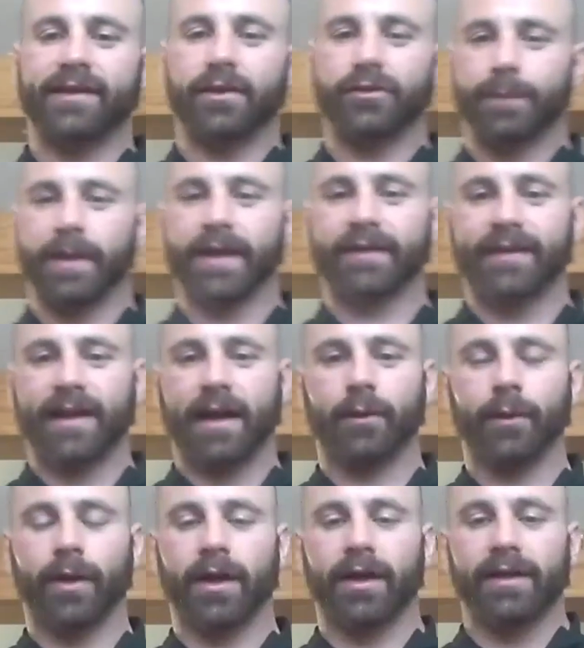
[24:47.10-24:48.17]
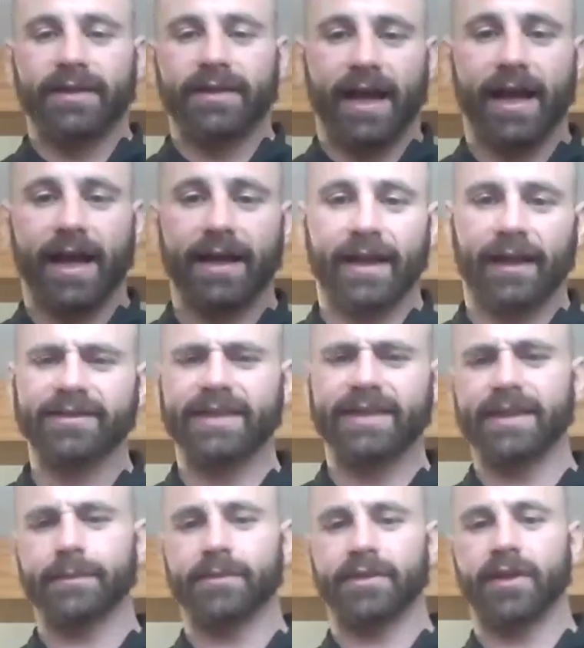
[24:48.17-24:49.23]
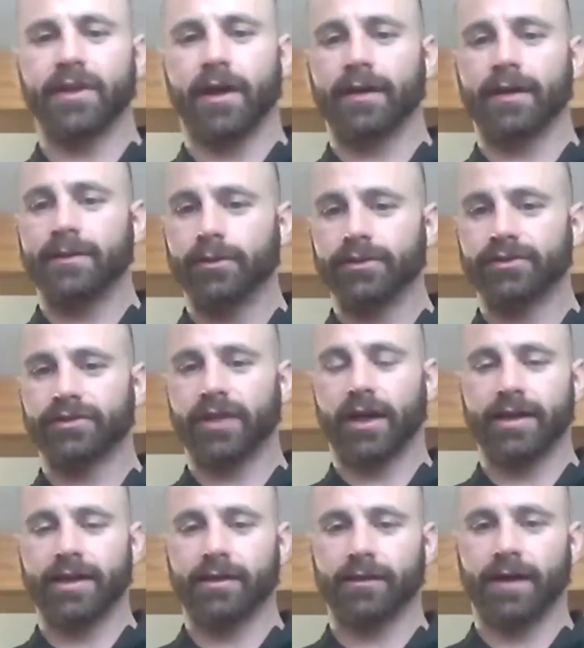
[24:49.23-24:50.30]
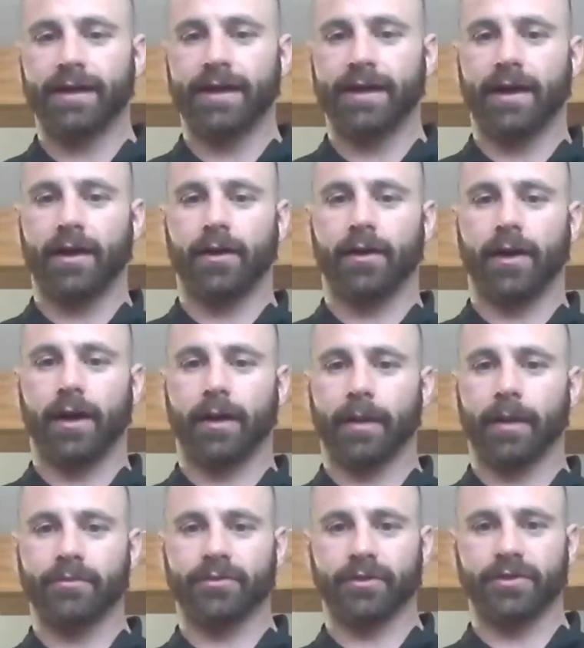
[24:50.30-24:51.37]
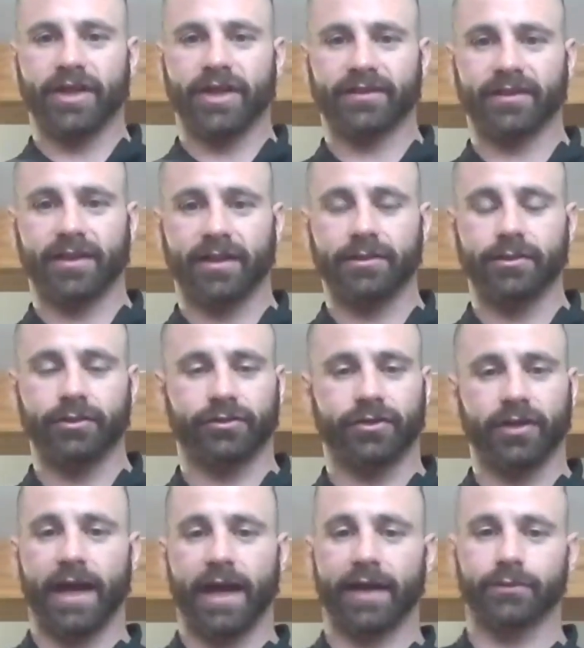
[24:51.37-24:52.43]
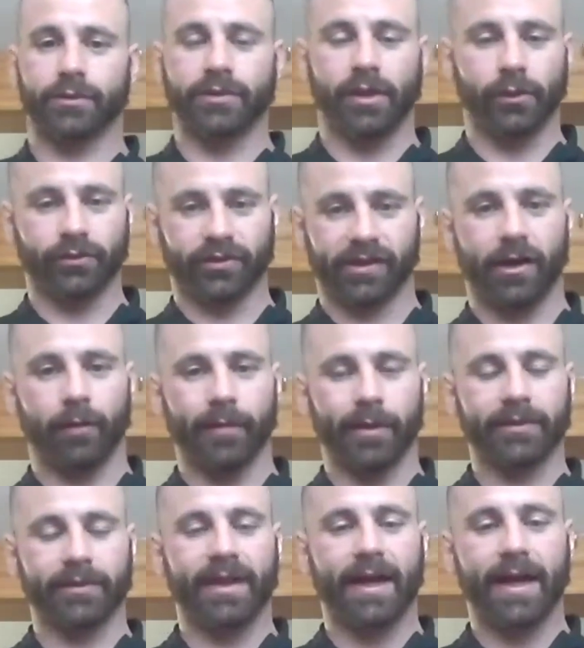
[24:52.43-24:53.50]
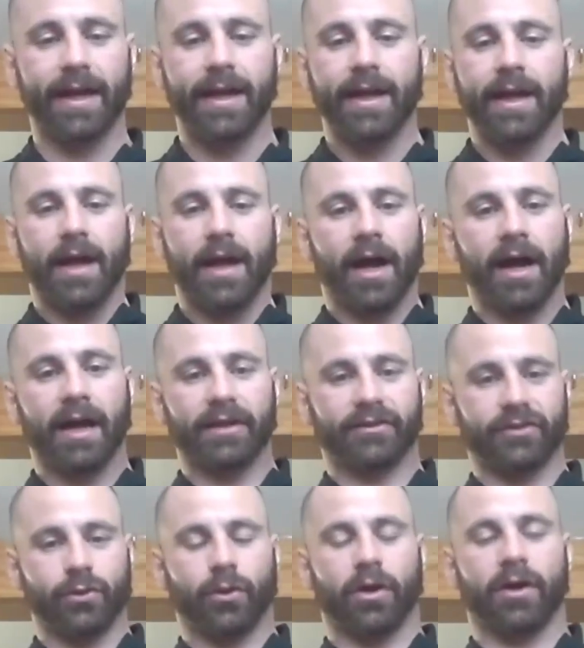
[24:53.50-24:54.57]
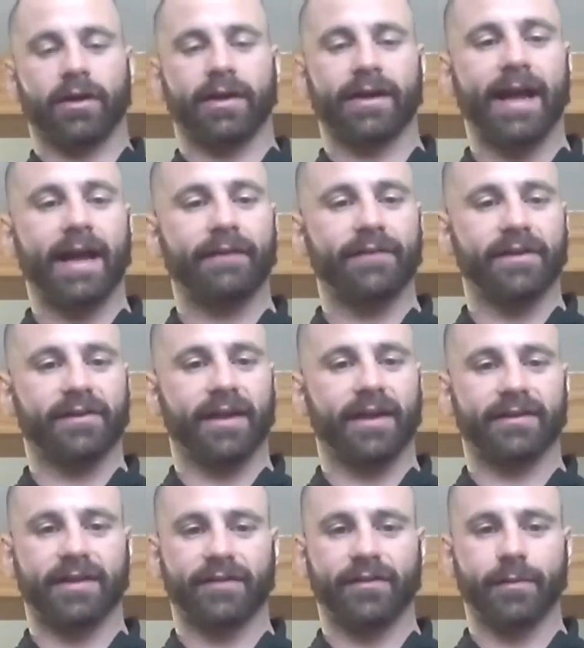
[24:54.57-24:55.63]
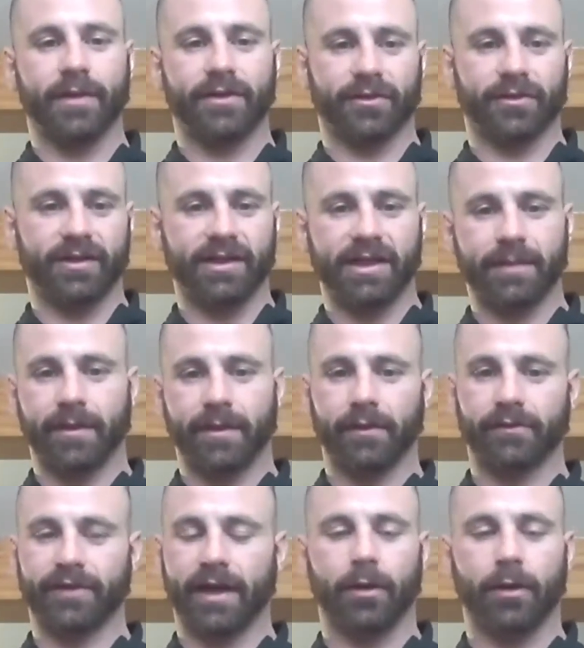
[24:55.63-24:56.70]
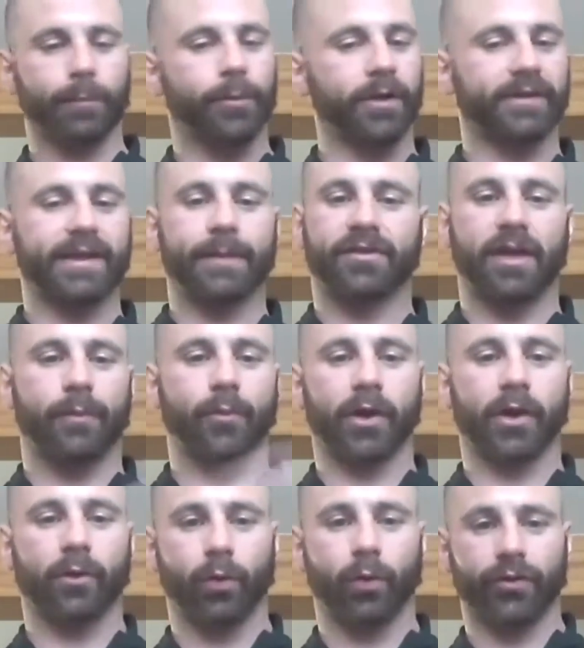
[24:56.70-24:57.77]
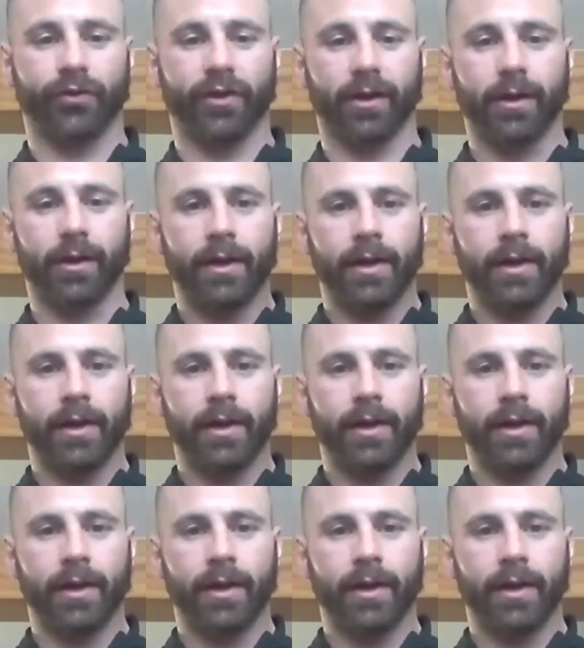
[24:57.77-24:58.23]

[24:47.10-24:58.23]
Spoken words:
those pics and I'll send them to Don, who is not here right now. I'm sure Jessica, who's the actual host, can help me with that. So you all can have this kind of stuff and make sure to email those out or put them somewhere where they're